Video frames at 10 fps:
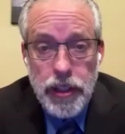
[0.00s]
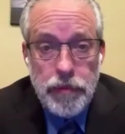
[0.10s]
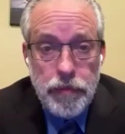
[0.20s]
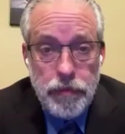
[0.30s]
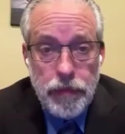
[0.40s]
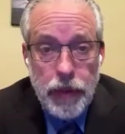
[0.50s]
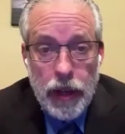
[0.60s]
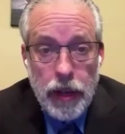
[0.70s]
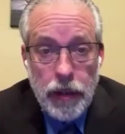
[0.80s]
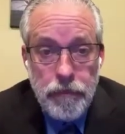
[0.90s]
village
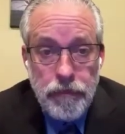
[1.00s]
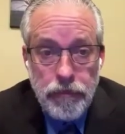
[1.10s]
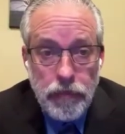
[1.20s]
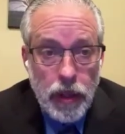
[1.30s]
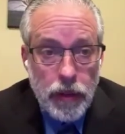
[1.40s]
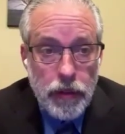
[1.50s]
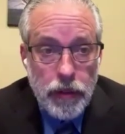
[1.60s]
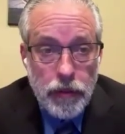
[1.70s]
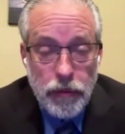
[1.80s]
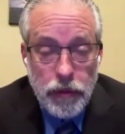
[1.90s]

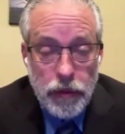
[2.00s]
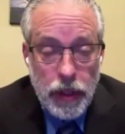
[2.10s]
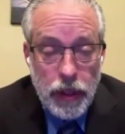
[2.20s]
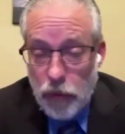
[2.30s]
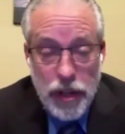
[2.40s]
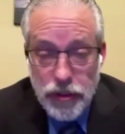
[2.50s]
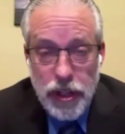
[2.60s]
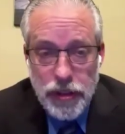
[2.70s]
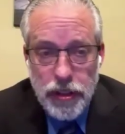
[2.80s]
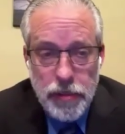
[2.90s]
of
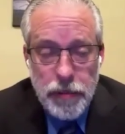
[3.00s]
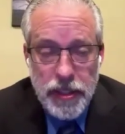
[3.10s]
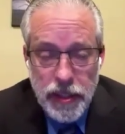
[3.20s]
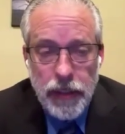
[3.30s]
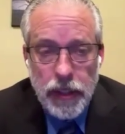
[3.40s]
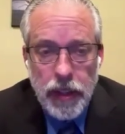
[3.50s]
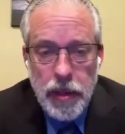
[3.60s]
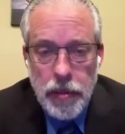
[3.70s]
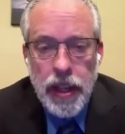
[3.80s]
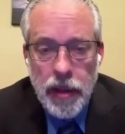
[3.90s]
Westchester,
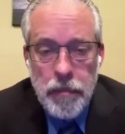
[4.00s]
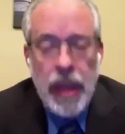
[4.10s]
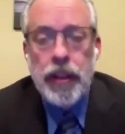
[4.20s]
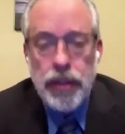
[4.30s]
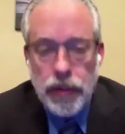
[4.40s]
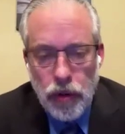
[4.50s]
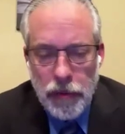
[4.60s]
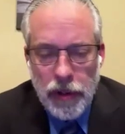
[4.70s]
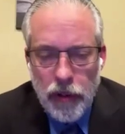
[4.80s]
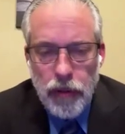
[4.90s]
specifically being a manager
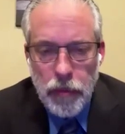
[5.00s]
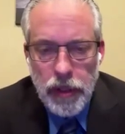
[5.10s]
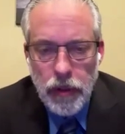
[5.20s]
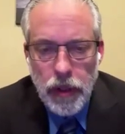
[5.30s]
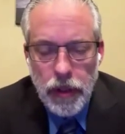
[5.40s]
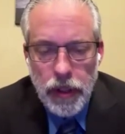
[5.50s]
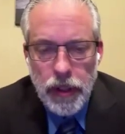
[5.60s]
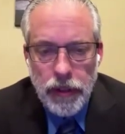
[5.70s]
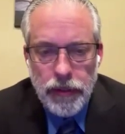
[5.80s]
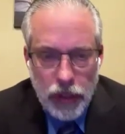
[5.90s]
form of government,
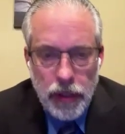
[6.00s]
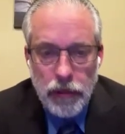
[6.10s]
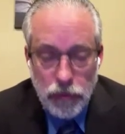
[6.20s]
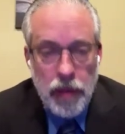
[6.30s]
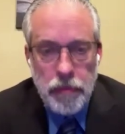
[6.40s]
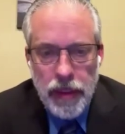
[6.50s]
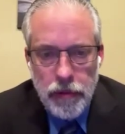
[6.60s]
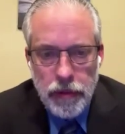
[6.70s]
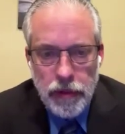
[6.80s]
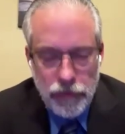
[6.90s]
is run by
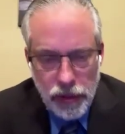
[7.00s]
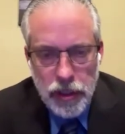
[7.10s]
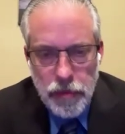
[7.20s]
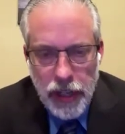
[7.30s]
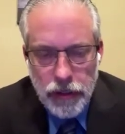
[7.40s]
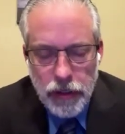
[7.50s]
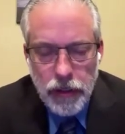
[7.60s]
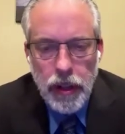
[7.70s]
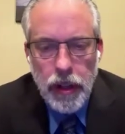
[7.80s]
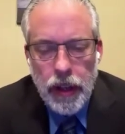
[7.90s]
the village
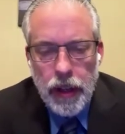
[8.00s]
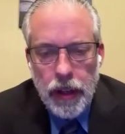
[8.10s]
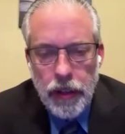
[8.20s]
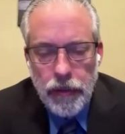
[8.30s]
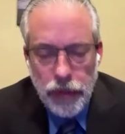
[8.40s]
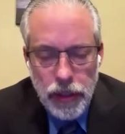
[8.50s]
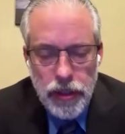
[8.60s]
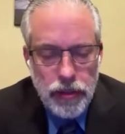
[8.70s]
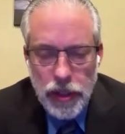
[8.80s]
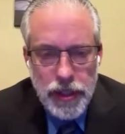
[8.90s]
manager. The
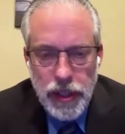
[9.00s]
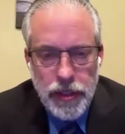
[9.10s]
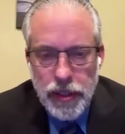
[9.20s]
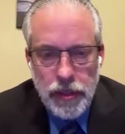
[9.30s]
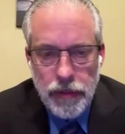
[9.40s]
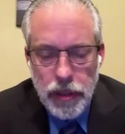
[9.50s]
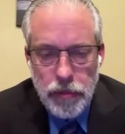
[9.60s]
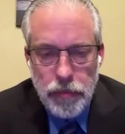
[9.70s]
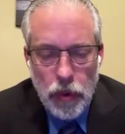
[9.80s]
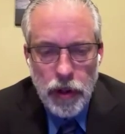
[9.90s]
village trustees and the
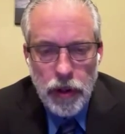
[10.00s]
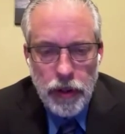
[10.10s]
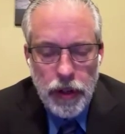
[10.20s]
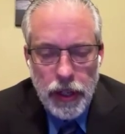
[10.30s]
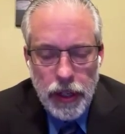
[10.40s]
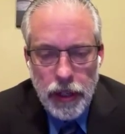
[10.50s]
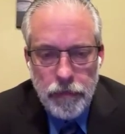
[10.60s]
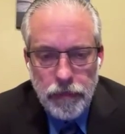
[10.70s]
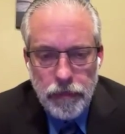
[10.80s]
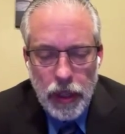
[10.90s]
village board,
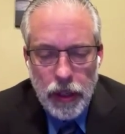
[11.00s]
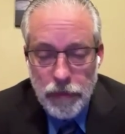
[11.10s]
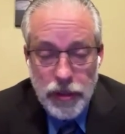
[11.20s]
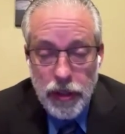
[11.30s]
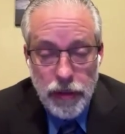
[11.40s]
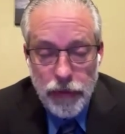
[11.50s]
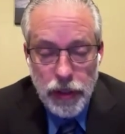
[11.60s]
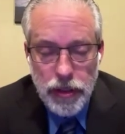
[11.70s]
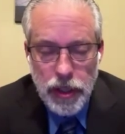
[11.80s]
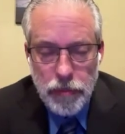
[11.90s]
the
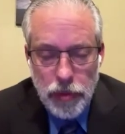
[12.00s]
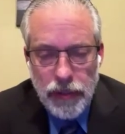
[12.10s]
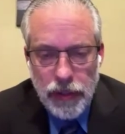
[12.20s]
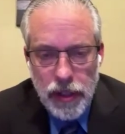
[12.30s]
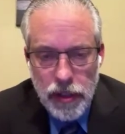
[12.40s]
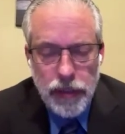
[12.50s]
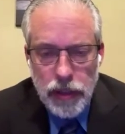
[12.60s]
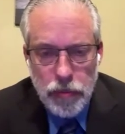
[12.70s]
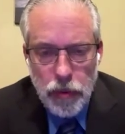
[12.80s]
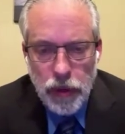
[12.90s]
village president and the
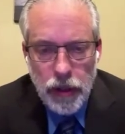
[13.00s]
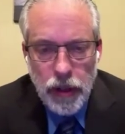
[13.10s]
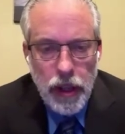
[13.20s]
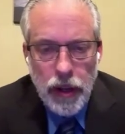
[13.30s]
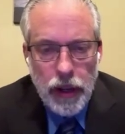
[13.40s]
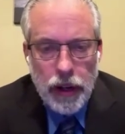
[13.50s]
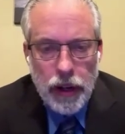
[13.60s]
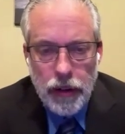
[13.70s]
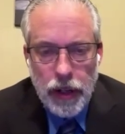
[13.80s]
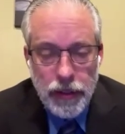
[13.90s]
village board
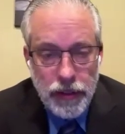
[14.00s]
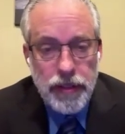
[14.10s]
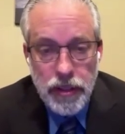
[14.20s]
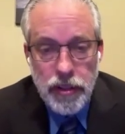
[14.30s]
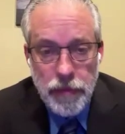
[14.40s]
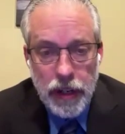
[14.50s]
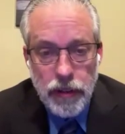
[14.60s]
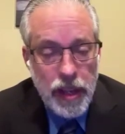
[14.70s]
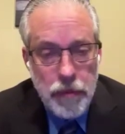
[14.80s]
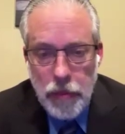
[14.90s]
are decision
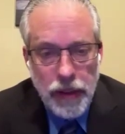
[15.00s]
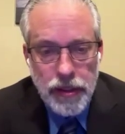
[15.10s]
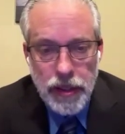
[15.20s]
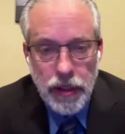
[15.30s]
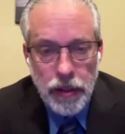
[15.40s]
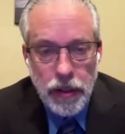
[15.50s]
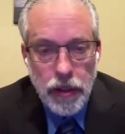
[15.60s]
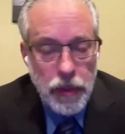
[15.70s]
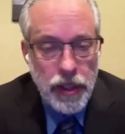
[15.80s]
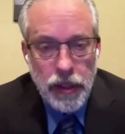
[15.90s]
makers on policy.
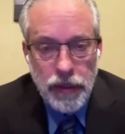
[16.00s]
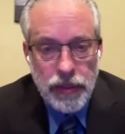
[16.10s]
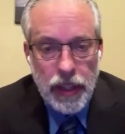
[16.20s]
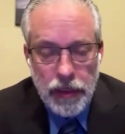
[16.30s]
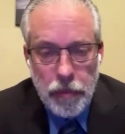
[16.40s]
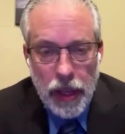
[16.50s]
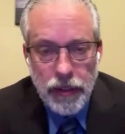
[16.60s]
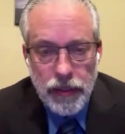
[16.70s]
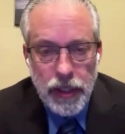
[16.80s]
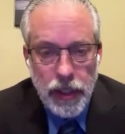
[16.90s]
We set the
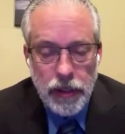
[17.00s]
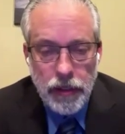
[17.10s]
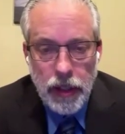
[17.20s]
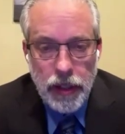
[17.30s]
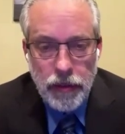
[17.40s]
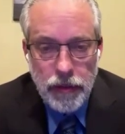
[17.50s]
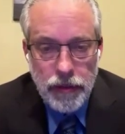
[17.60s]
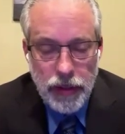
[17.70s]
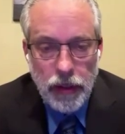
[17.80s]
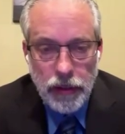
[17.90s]
policy
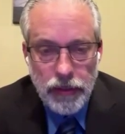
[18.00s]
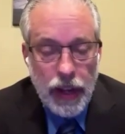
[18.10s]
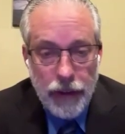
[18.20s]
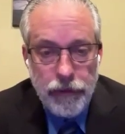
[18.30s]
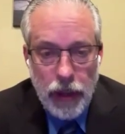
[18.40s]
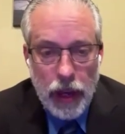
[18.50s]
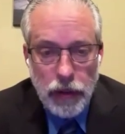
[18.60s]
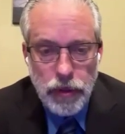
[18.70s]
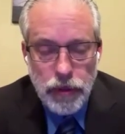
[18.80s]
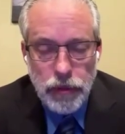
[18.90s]
and tell staff
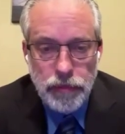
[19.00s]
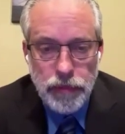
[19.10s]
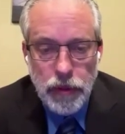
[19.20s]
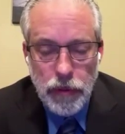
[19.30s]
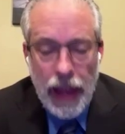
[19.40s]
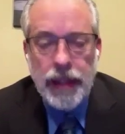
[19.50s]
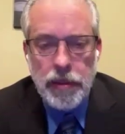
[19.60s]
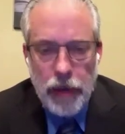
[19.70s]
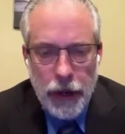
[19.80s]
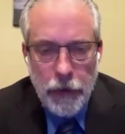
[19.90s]
how to
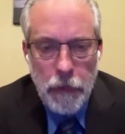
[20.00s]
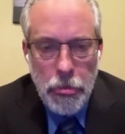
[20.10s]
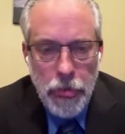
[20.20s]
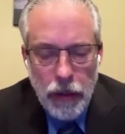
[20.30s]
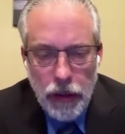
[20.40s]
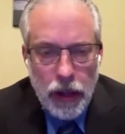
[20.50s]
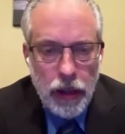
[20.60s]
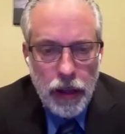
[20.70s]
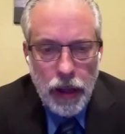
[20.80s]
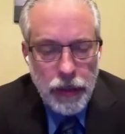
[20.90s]
act upon it.
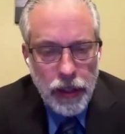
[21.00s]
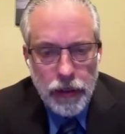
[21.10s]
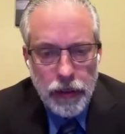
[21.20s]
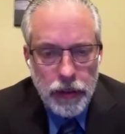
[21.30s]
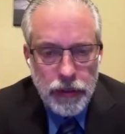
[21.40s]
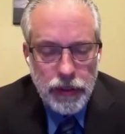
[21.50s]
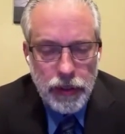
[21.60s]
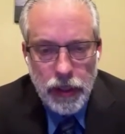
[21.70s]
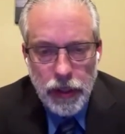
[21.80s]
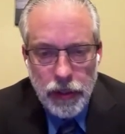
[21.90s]
I think
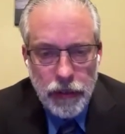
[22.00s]
there's